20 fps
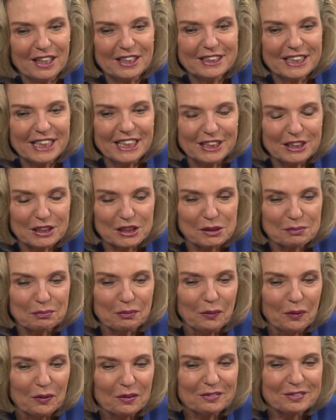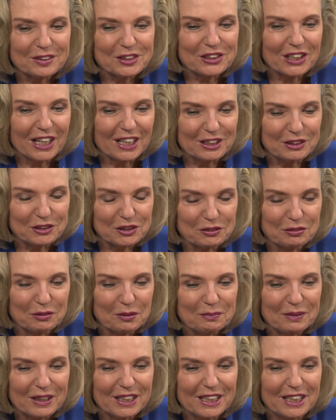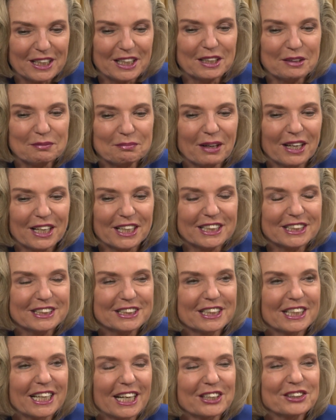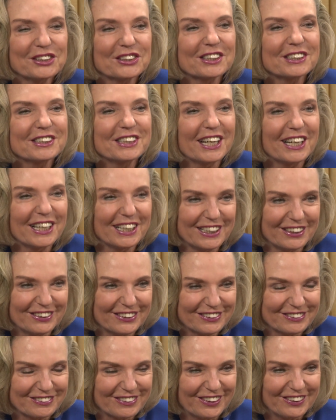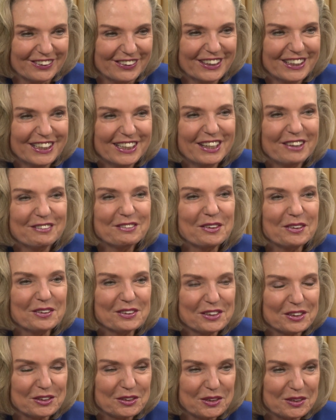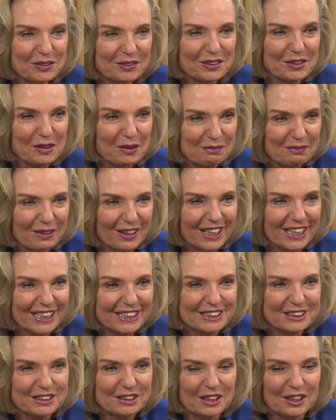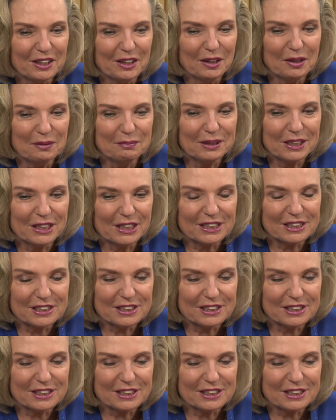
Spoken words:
think it's more of a challenge for me in my international dialogue role. Of course, the two are combined because